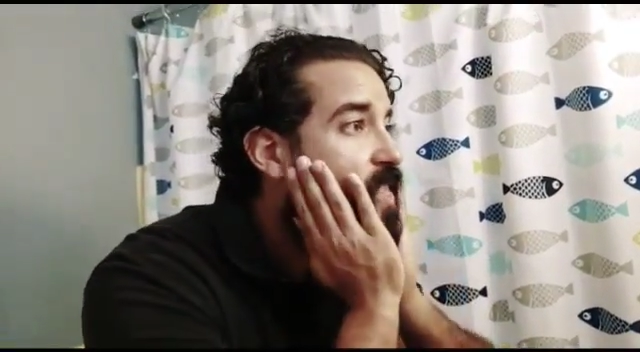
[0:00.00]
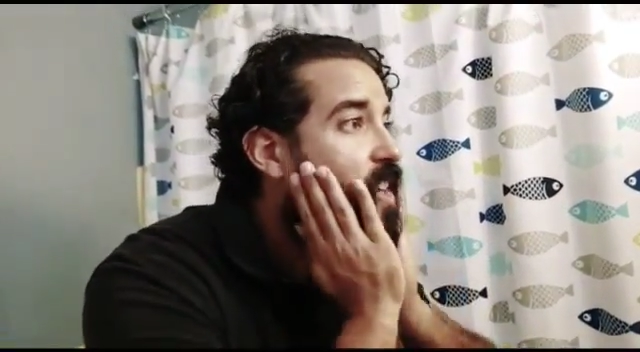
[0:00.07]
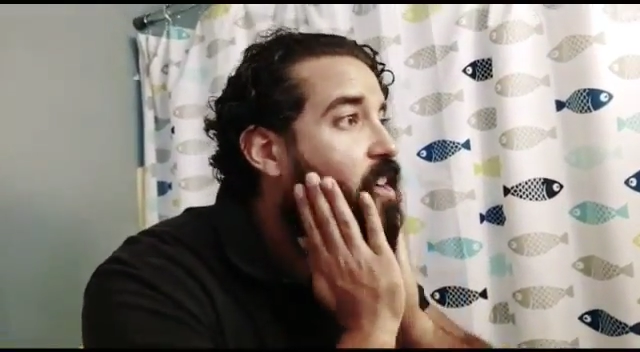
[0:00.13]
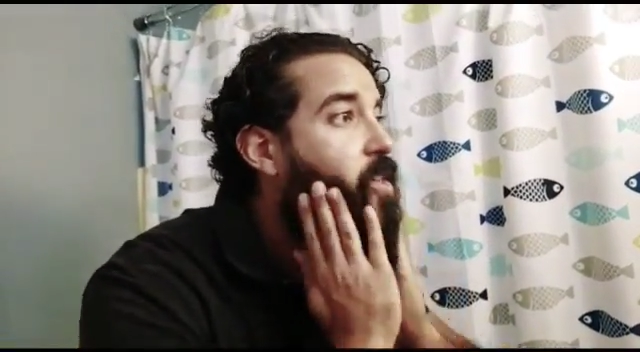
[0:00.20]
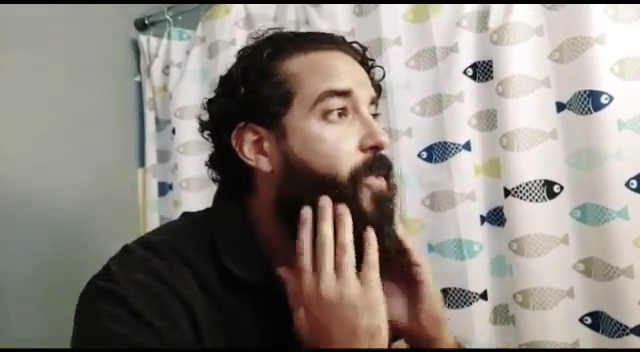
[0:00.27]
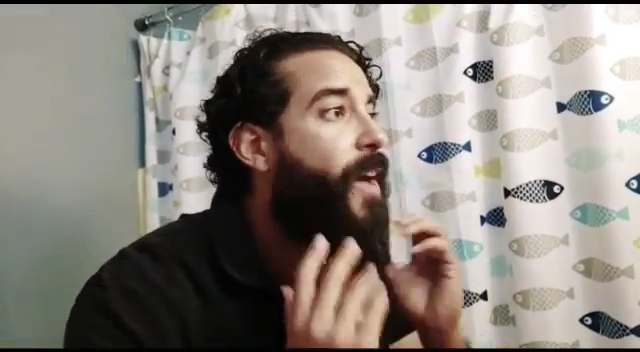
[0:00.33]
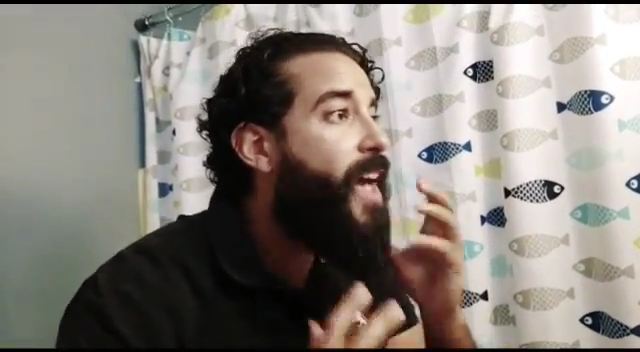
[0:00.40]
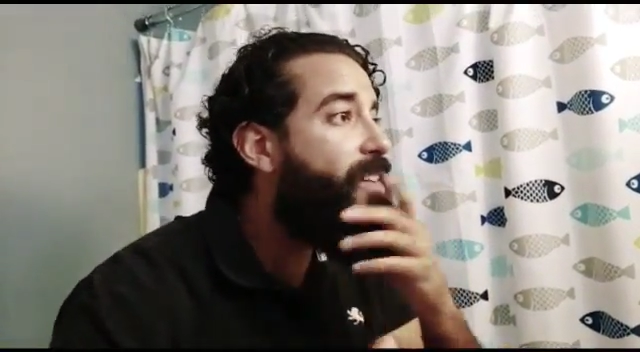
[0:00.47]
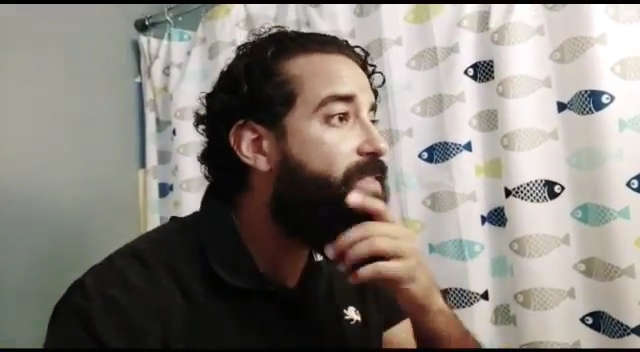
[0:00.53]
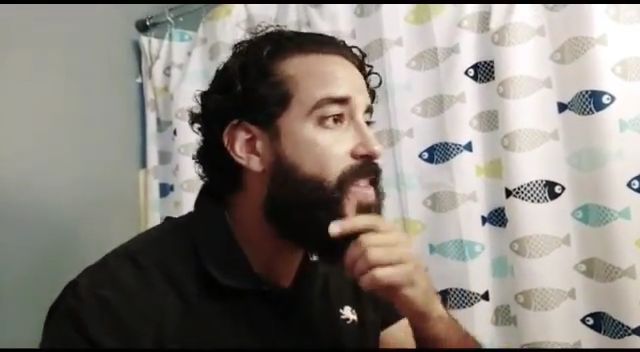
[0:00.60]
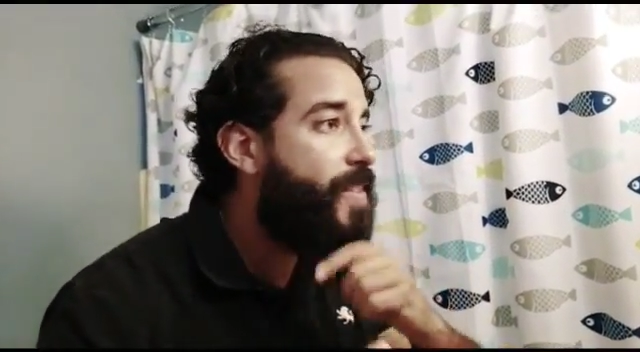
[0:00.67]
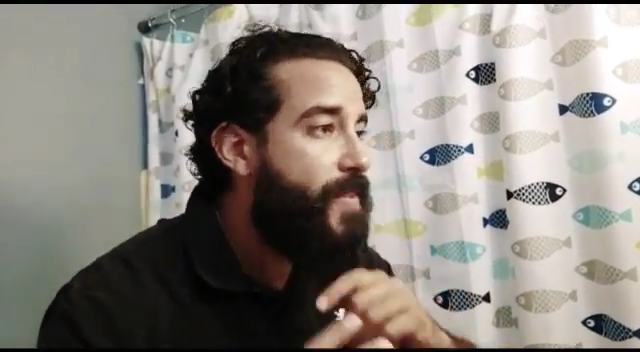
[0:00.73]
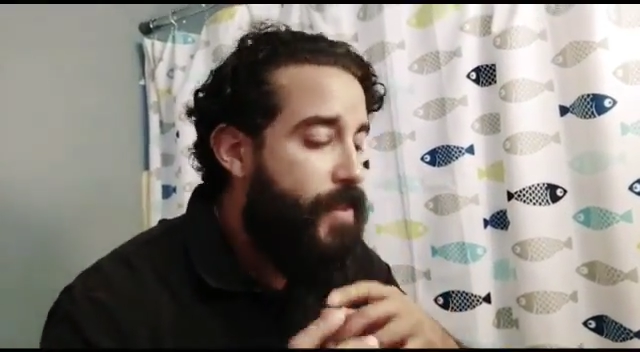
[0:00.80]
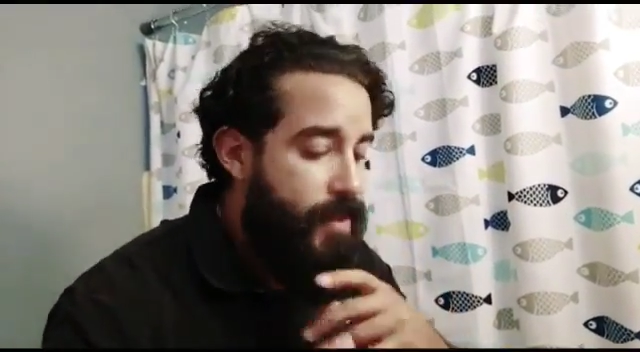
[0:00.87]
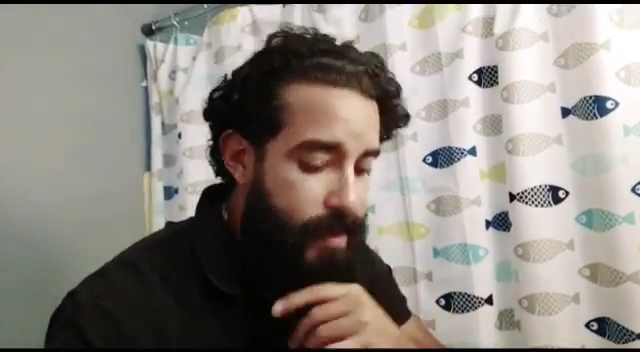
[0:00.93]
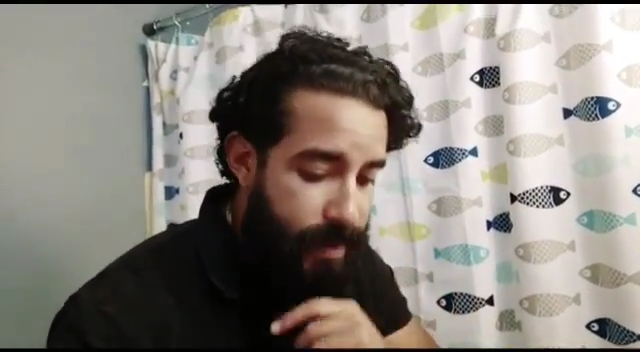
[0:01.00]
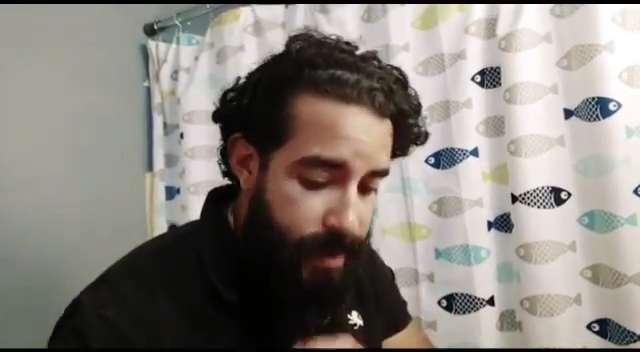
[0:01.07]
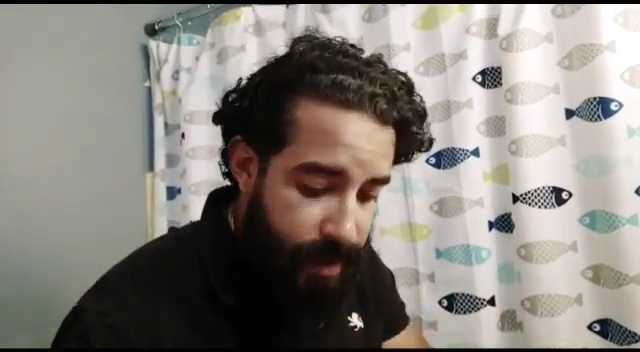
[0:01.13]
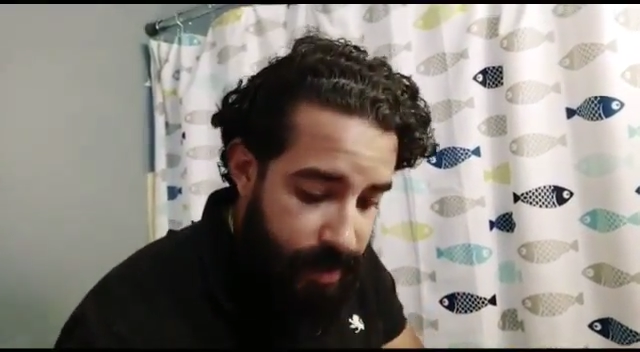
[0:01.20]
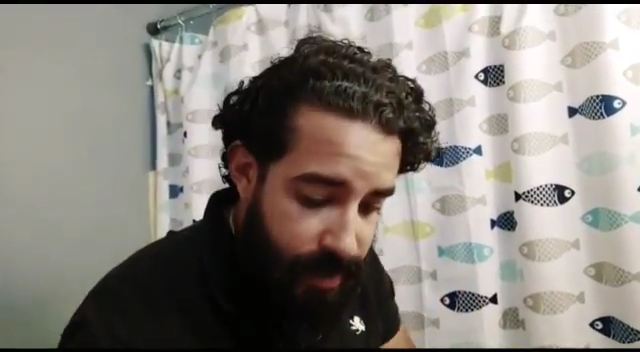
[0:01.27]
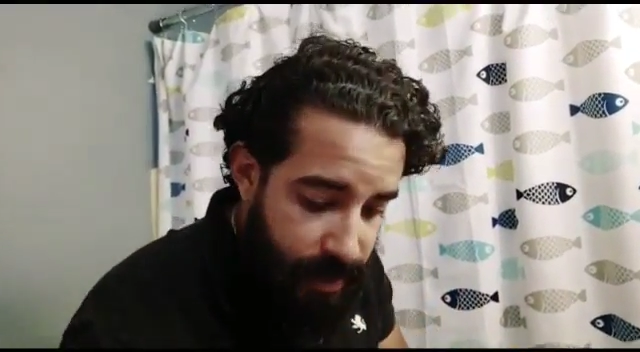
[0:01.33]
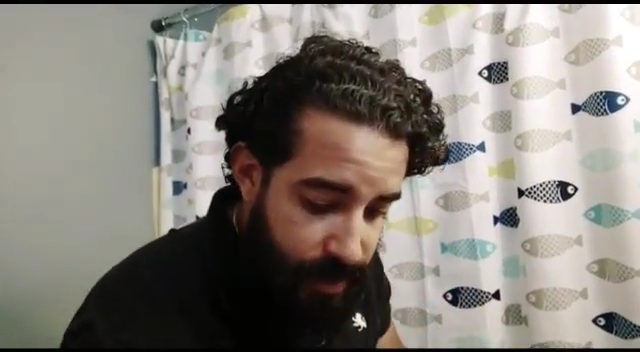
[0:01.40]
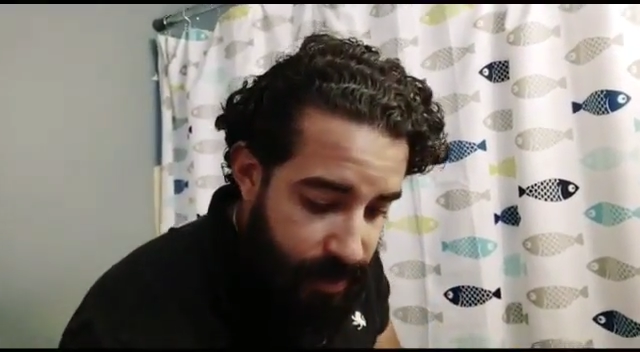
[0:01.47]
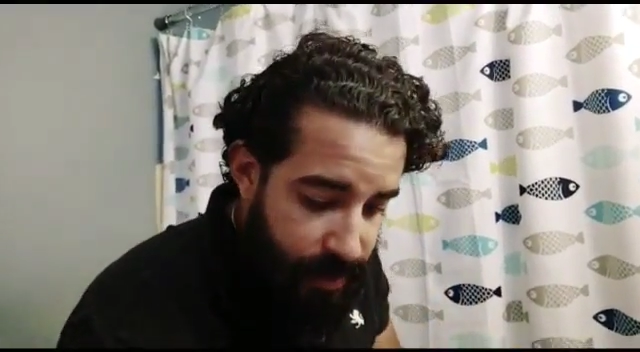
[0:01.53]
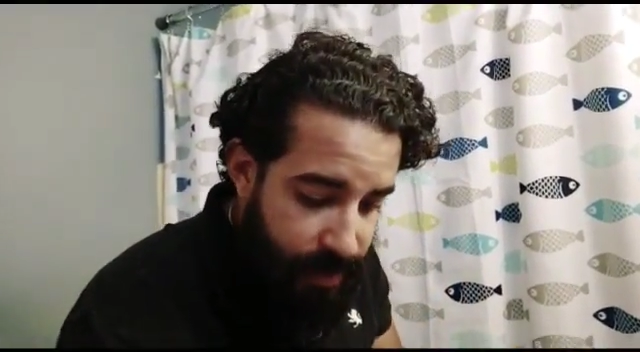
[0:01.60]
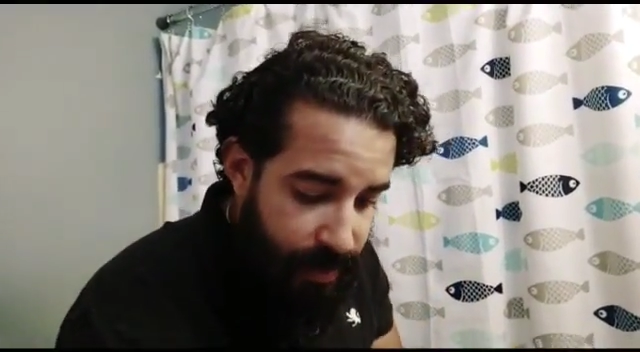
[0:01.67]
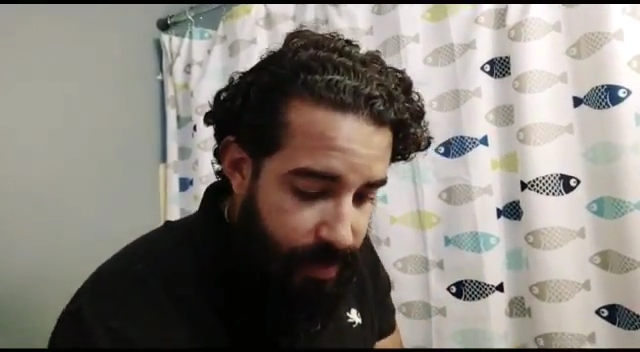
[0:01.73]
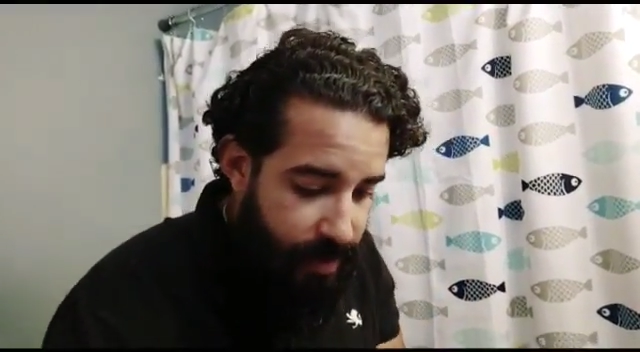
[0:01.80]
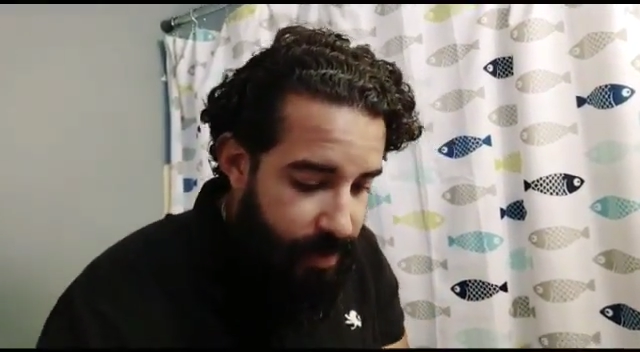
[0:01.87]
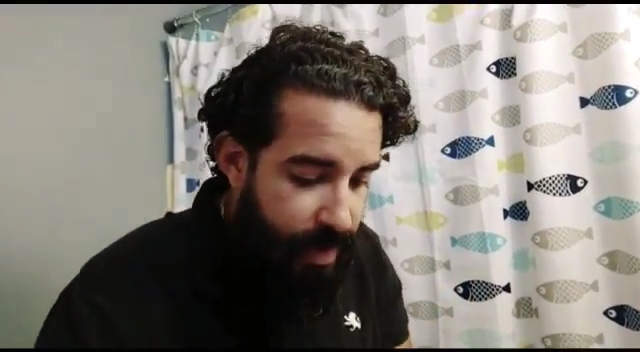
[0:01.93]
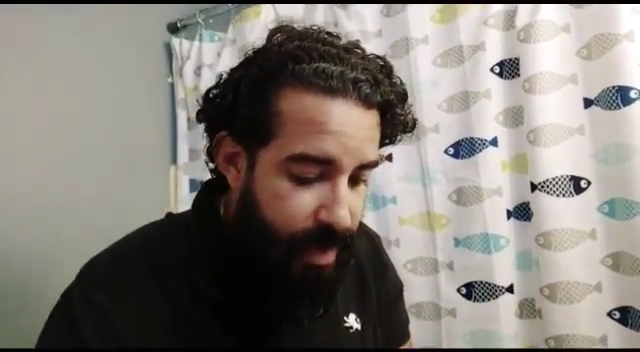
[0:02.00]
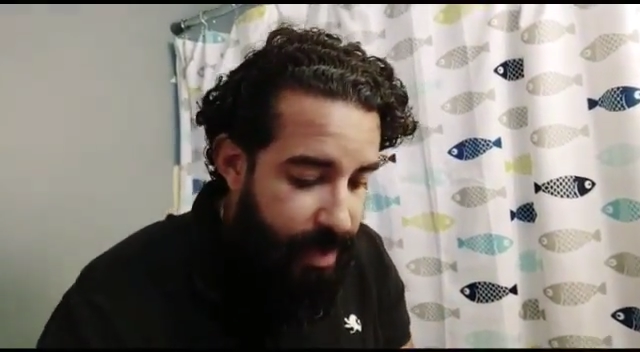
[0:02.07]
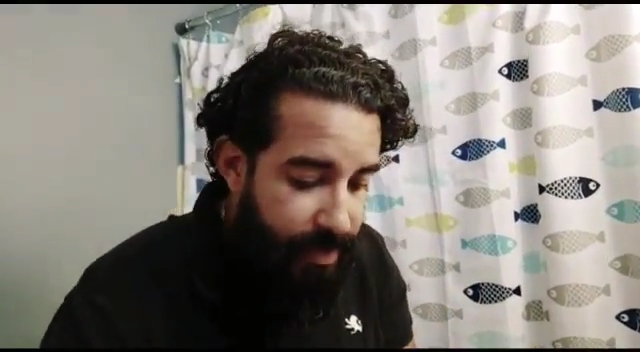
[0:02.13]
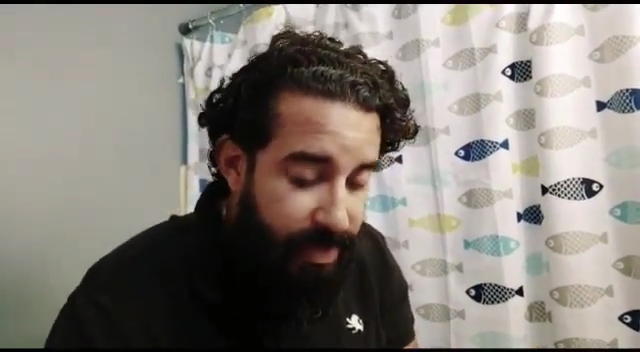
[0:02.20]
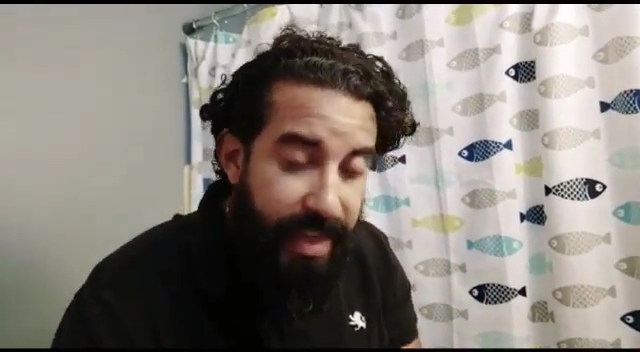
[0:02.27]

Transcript: There you have it. And